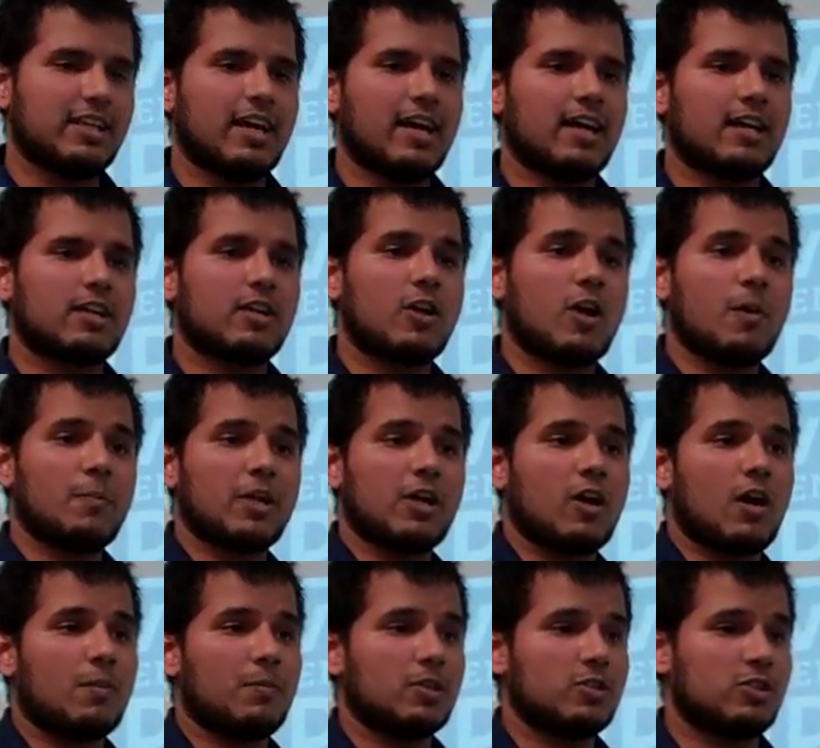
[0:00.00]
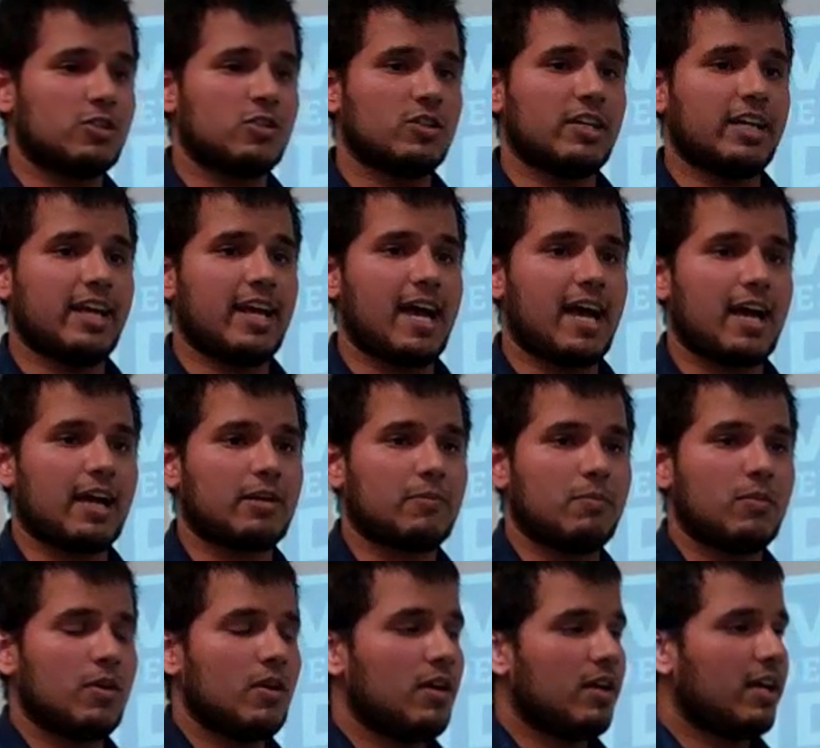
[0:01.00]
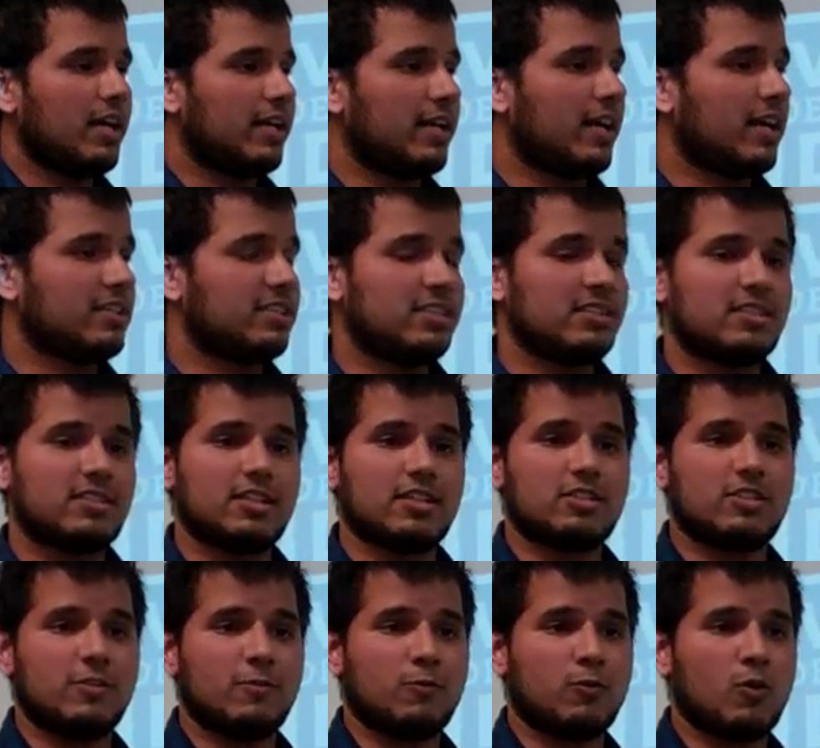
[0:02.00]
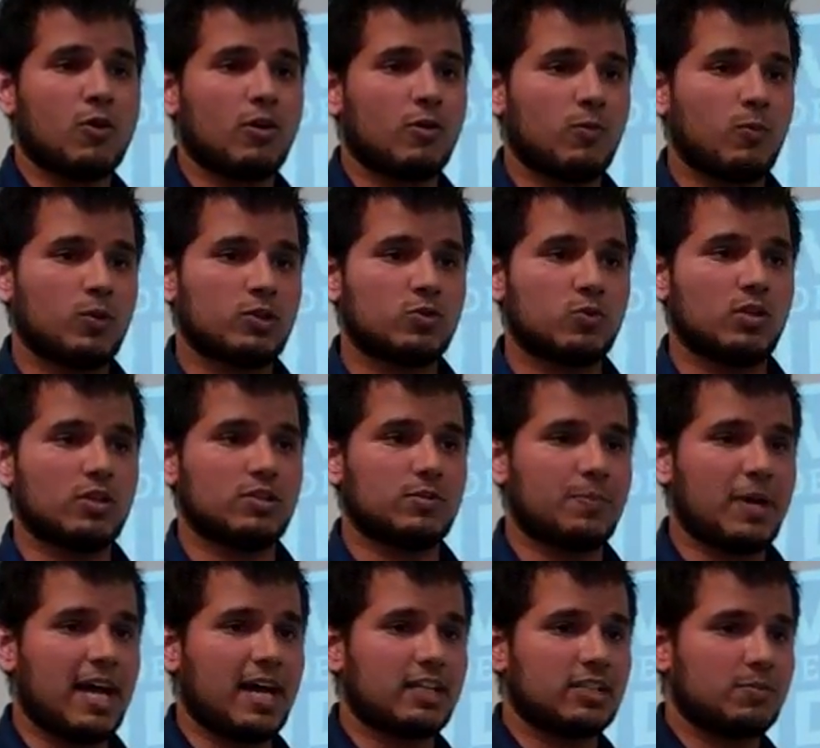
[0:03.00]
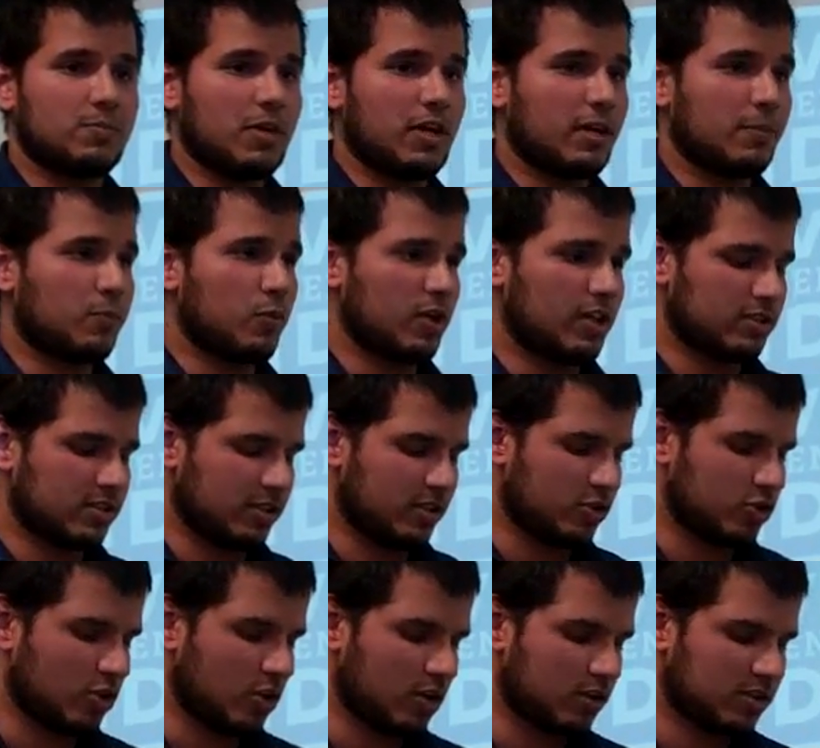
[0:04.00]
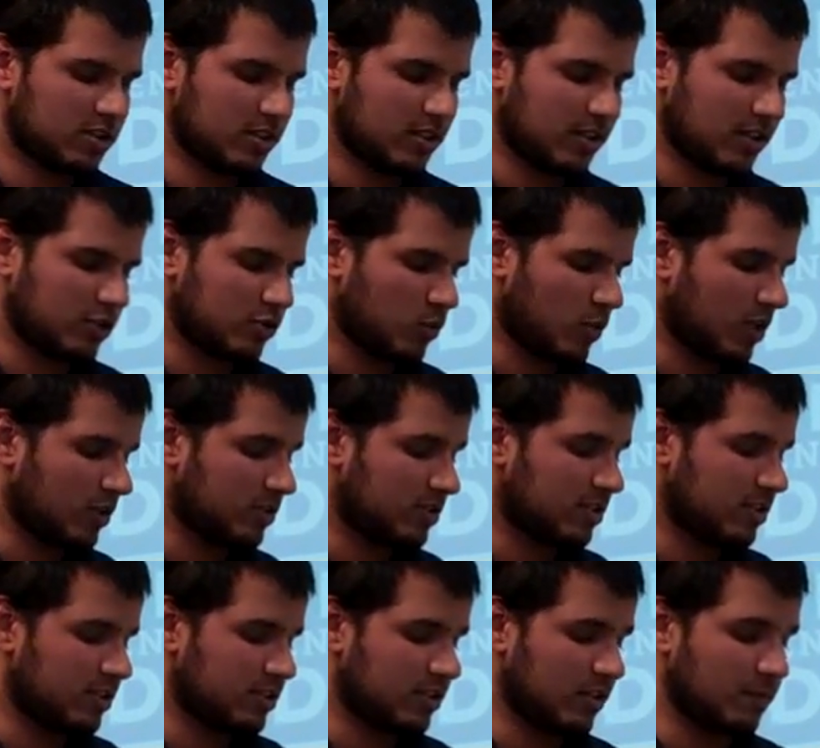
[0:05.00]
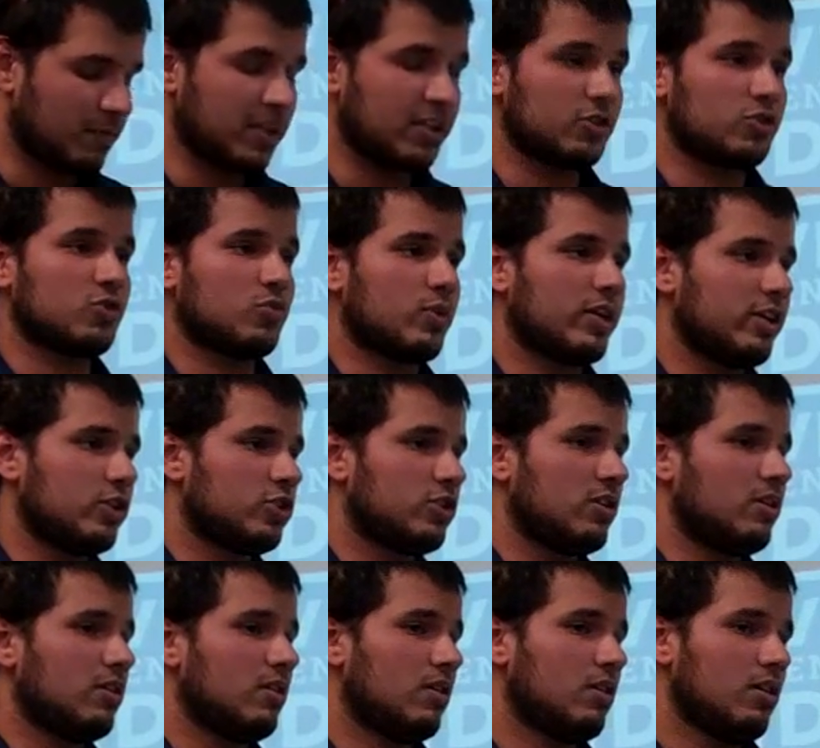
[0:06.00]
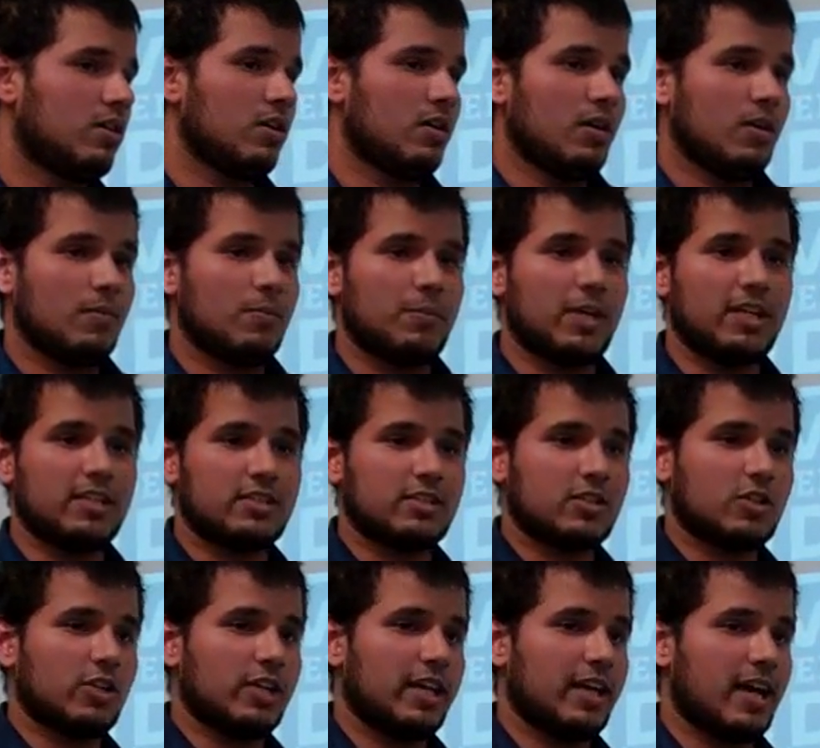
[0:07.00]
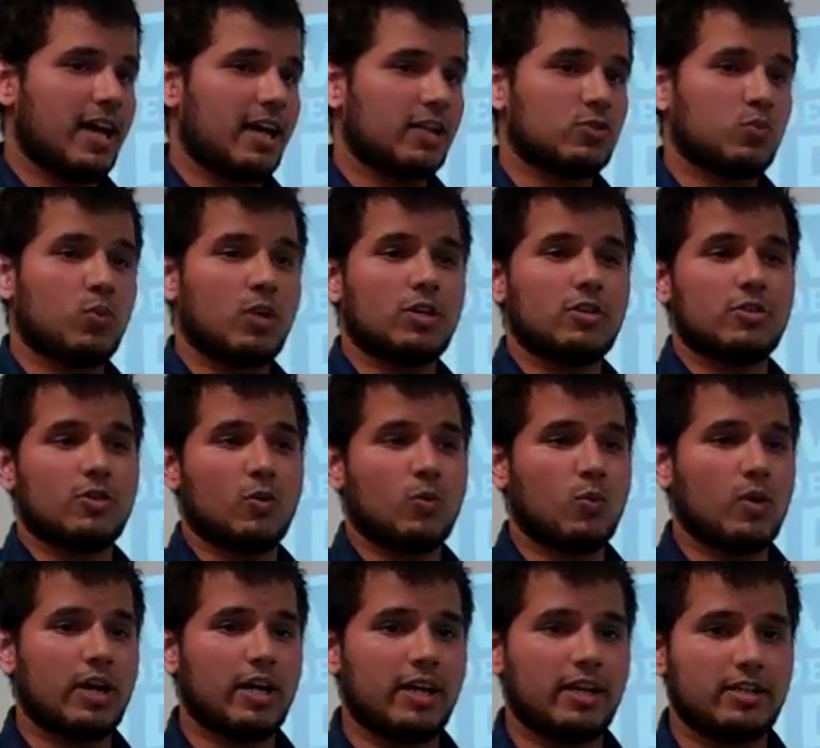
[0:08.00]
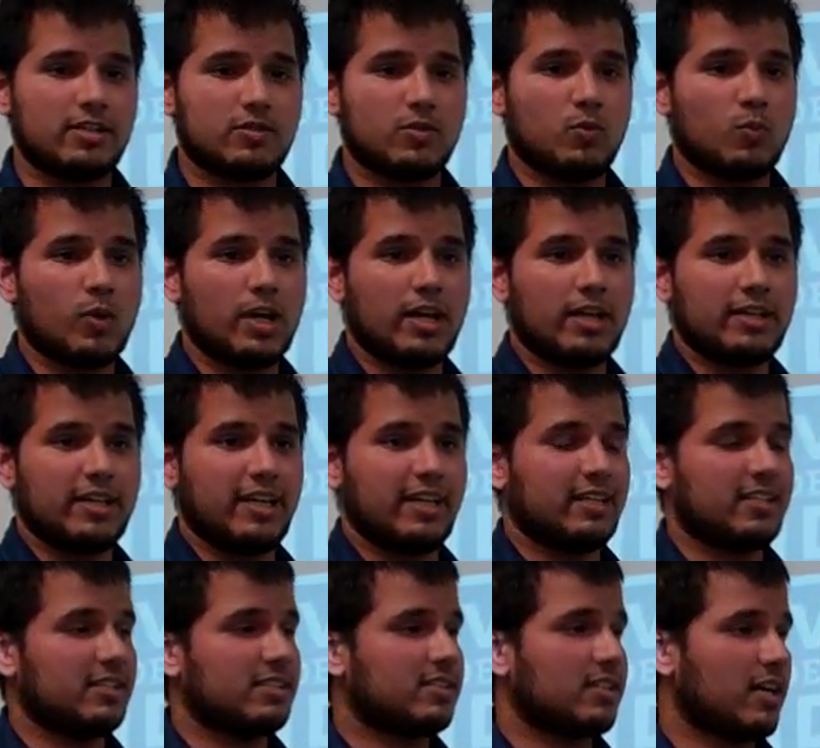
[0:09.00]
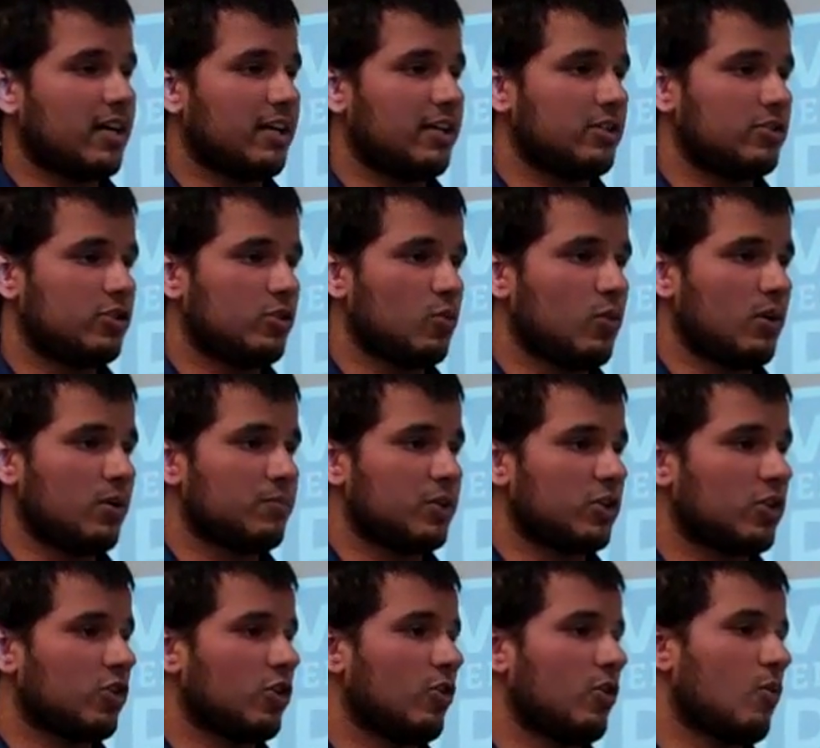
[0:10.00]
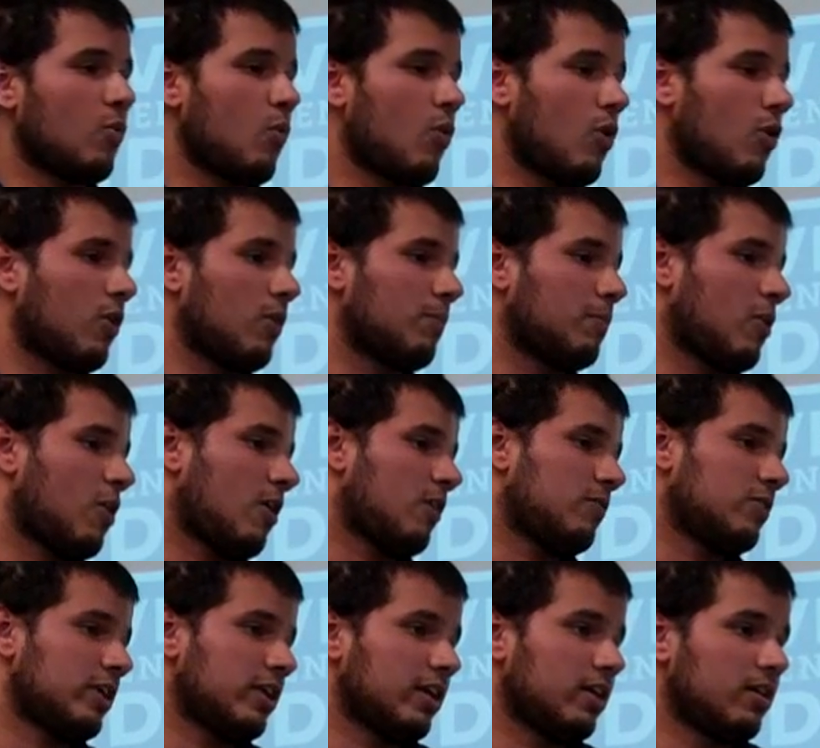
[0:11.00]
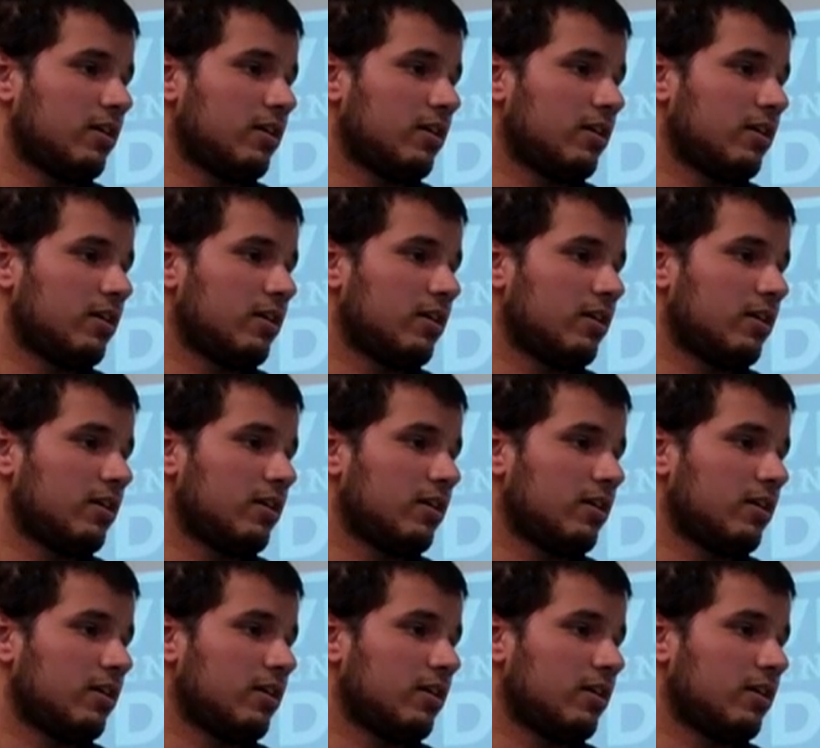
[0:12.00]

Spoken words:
Economic Opportunity Act in 1964, which was passed by President Johnson as well as his administration. Basically, it has one of the ways when they decided to declare a war on poverty.